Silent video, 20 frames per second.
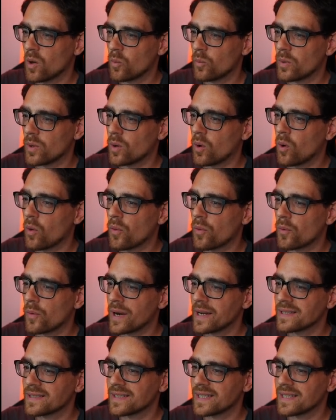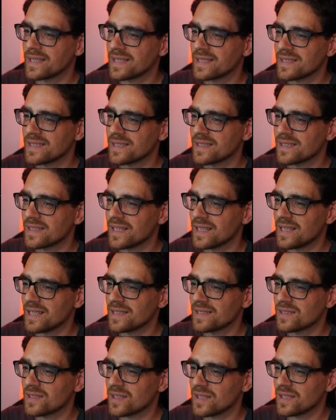We authorize that this is
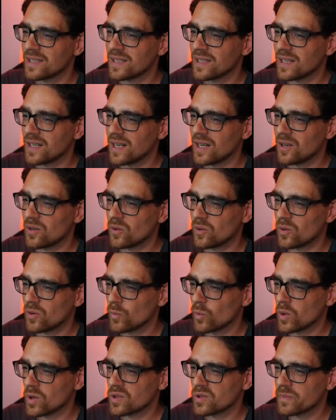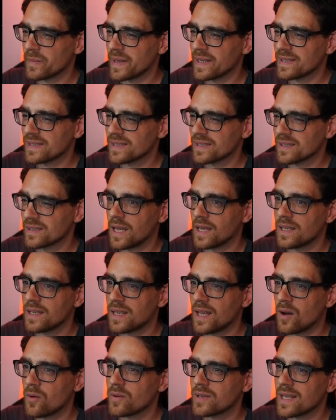inside our workspace, and
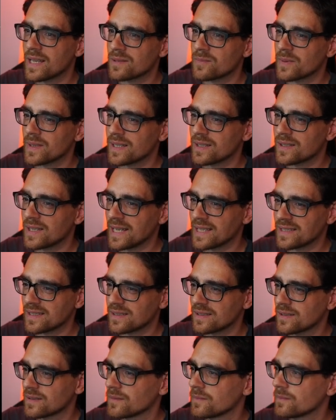now it has been connected.